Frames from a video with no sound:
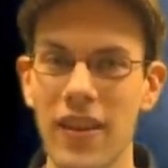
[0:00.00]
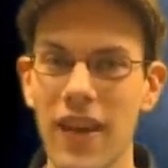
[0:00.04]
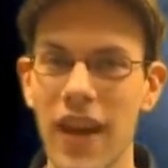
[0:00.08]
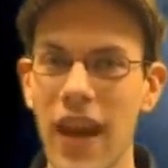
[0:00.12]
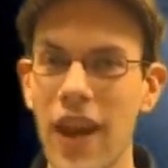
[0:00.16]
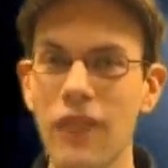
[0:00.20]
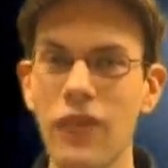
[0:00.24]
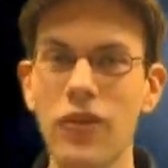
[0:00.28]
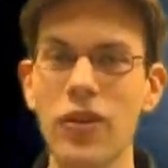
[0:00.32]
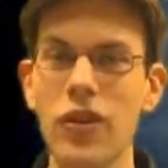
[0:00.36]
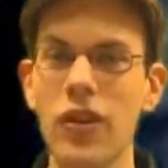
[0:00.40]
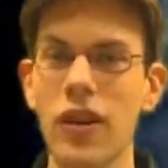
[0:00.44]

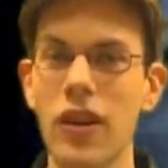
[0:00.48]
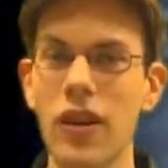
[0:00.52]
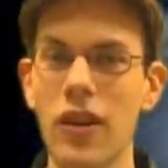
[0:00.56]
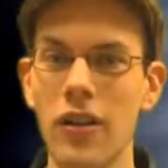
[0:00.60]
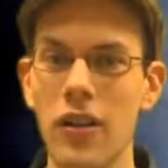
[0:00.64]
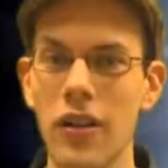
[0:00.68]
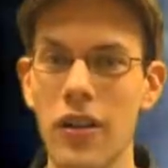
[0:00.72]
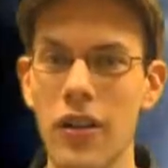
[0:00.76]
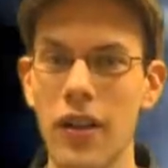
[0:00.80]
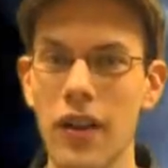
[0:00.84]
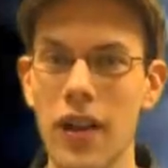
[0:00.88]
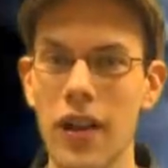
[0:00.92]
After
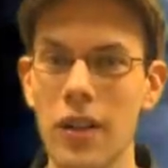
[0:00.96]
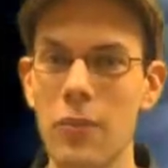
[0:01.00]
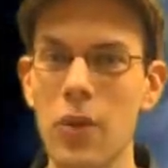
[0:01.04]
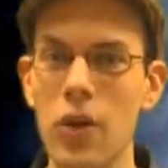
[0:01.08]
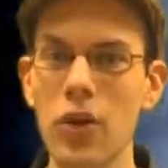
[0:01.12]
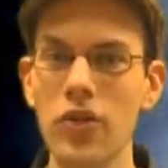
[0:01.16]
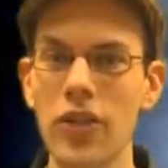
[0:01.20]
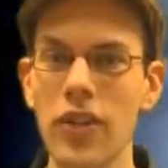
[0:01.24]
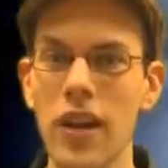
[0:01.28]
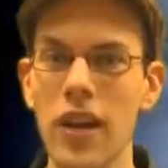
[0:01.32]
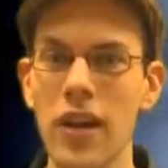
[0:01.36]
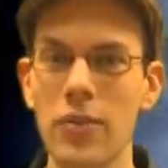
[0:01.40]
all, in
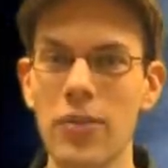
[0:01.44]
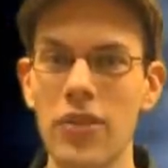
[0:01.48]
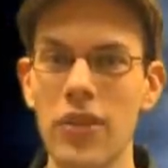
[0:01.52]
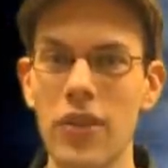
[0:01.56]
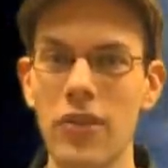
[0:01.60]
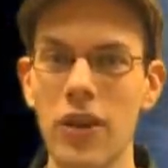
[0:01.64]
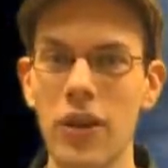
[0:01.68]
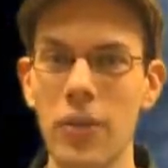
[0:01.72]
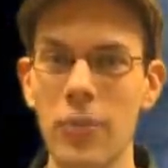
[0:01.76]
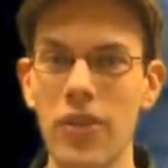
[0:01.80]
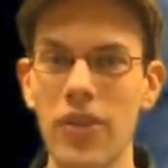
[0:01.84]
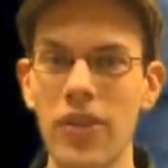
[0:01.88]
most games
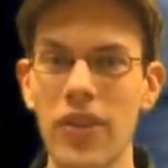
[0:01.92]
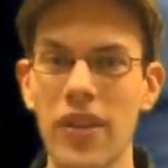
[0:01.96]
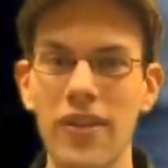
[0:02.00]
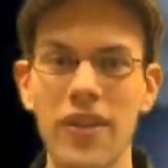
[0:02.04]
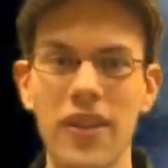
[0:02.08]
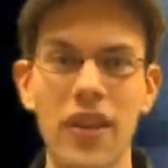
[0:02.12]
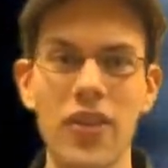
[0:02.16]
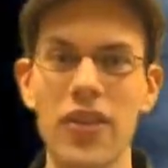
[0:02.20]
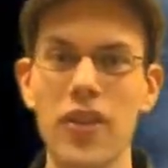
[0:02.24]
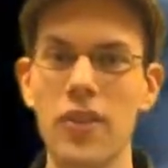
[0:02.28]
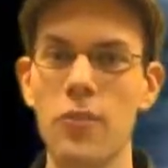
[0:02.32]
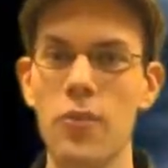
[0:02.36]
they represent
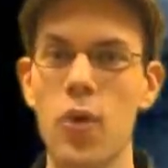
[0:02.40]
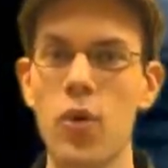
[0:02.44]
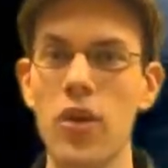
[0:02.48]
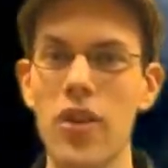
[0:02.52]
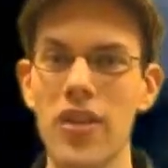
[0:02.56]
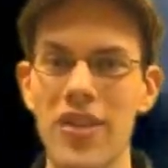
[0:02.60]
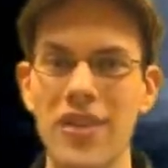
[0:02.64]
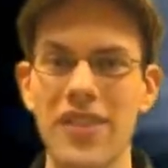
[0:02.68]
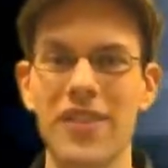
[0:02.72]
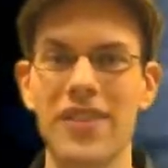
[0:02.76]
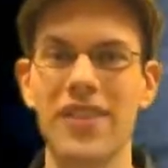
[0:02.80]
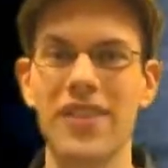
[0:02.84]
nothing
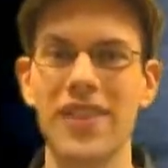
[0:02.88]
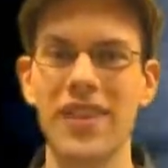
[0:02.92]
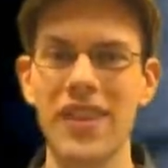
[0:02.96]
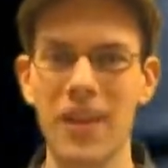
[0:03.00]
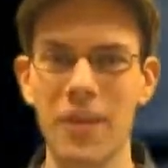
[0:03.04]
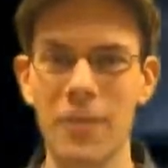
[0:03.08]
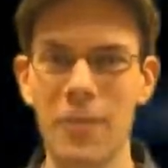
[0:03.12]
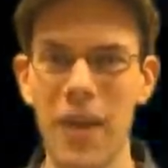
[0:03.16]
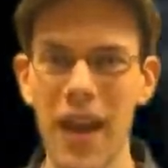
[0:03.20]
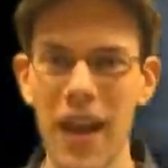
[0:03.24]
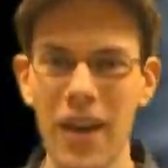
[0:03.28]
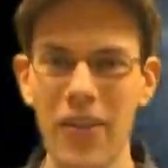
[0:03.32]
more than
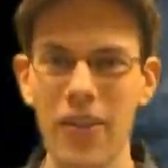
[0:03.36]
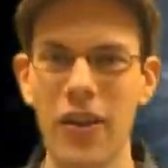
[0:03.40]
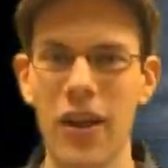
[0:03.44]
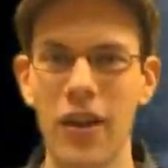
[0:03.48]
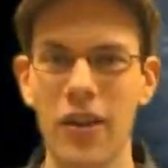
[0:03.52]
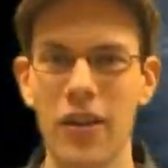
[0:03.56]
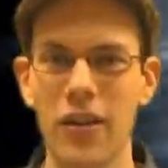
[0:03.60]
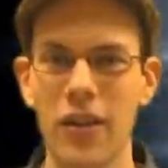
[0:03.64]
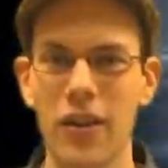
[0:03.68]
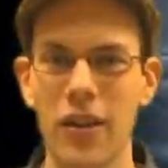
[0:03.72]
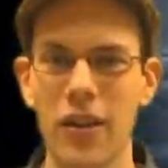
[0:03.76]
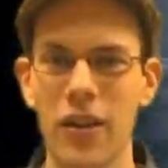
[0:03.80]
scenic
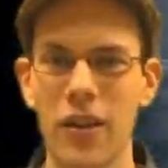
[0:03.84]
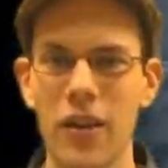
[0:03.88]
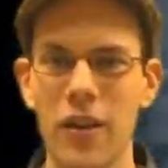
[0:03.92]
background,